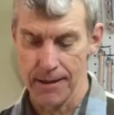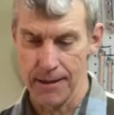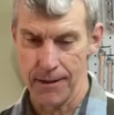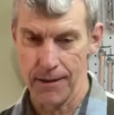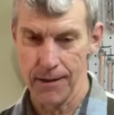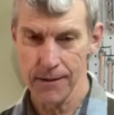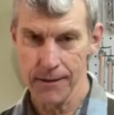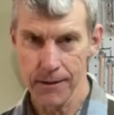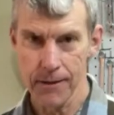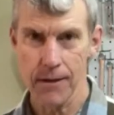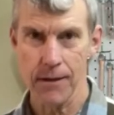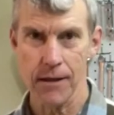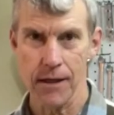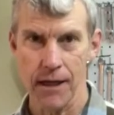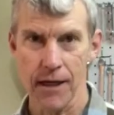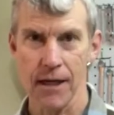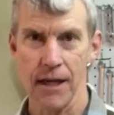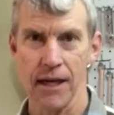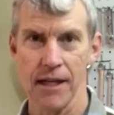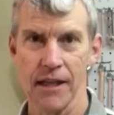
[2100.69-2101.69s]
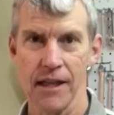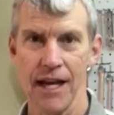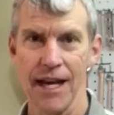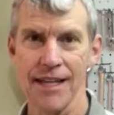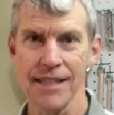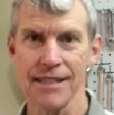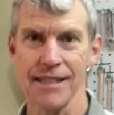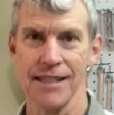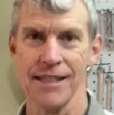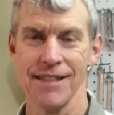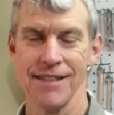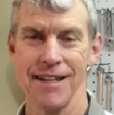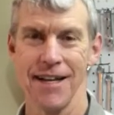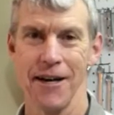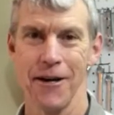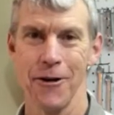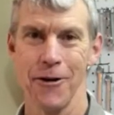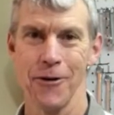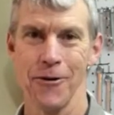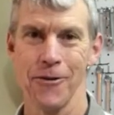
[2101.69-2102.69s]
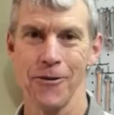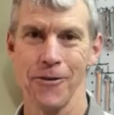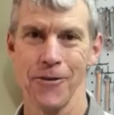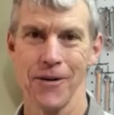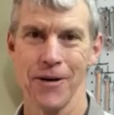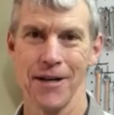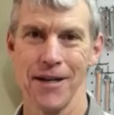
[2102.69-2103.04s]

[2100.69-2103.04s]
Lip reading: All in all, I liked it. Now,